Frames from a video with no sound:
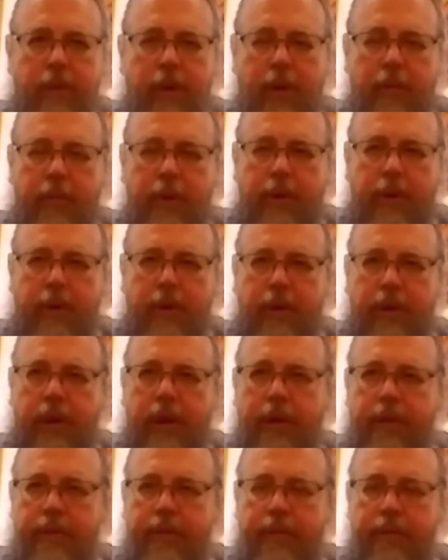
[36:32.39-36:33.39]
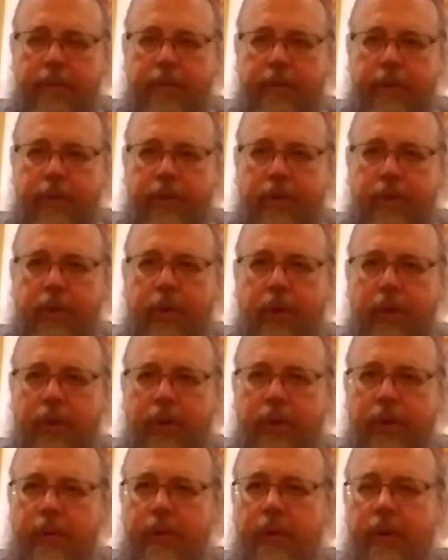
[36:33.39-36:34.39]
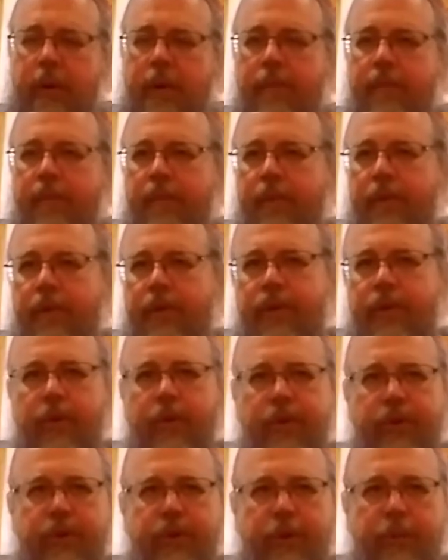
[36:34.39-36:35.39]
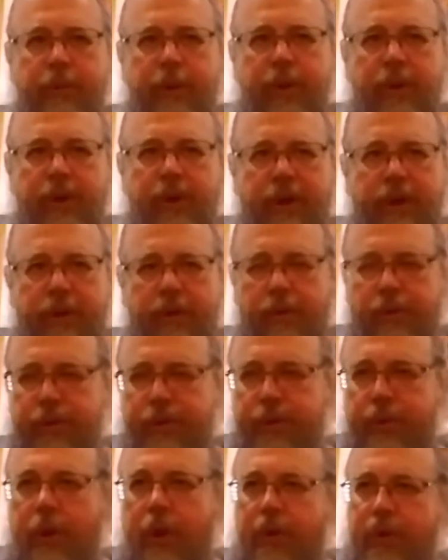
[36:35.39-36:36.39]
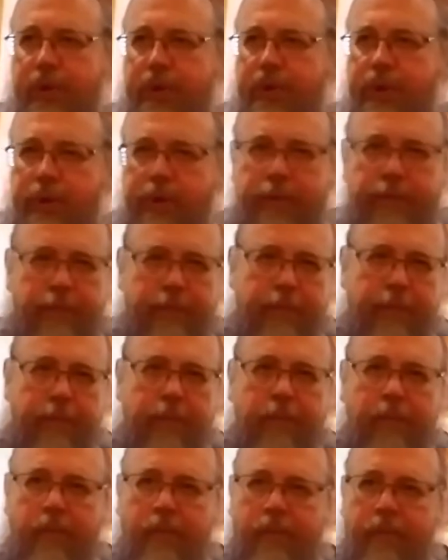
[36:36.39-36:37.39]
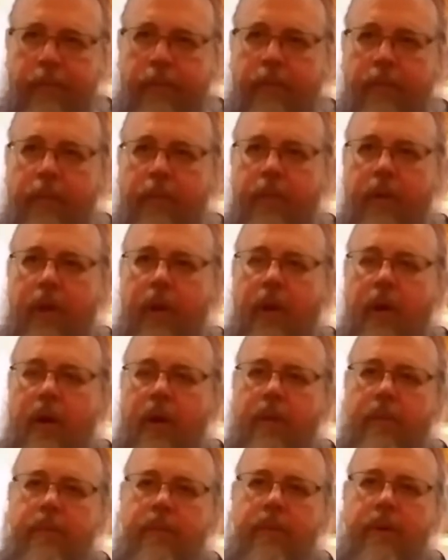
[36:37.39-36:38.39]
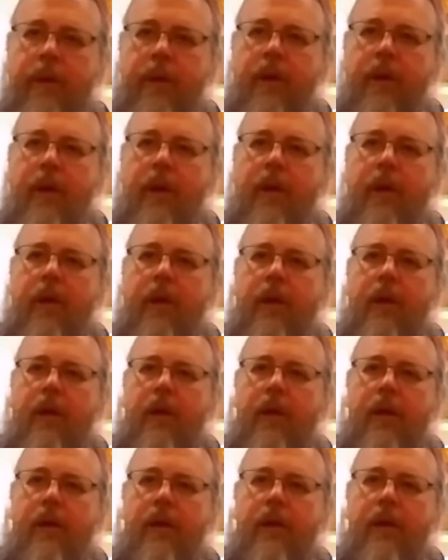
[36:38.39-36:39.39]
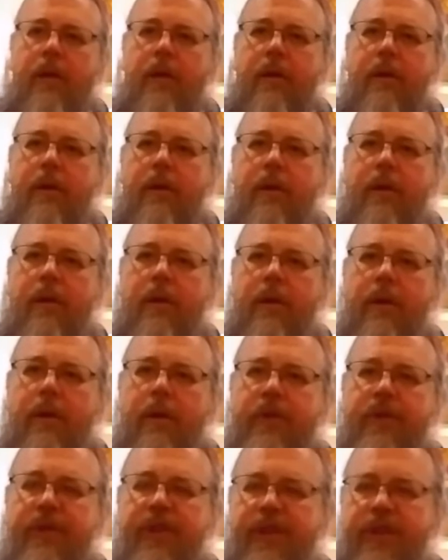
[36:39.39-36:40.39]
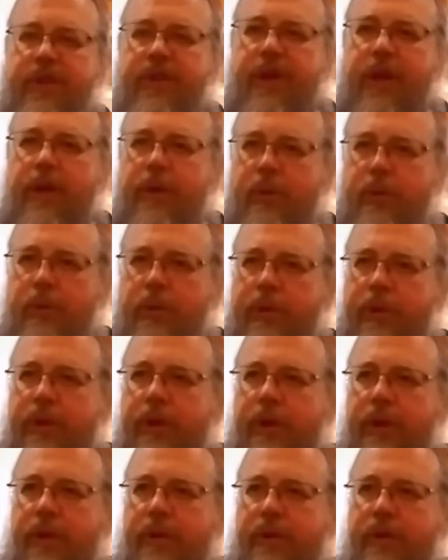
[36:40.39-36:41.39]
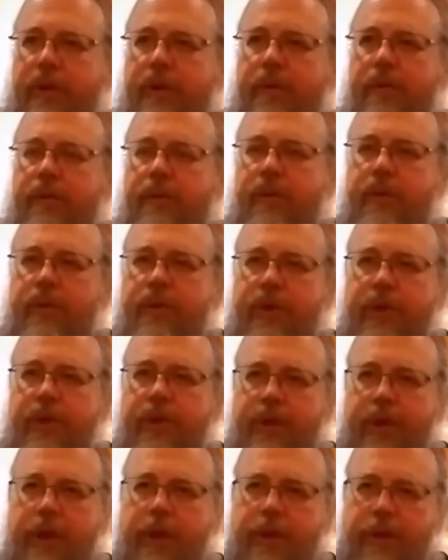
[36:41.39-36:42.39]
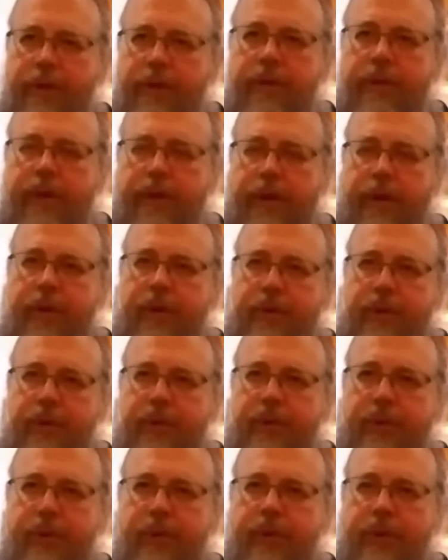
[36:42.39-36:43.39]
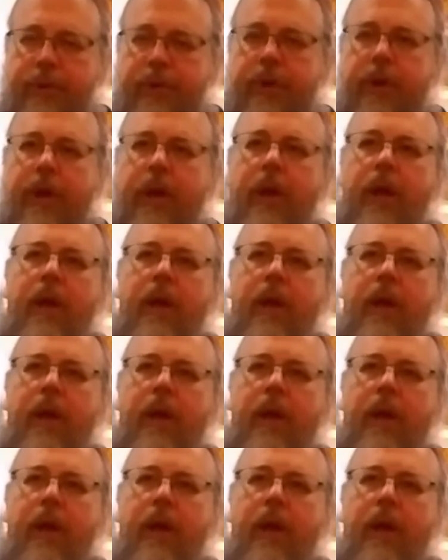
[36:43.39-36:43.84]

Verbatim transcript: a, a kind of a stronger socio-political structure um, uh, seized on orthodoxy or seized on the Eastern Church,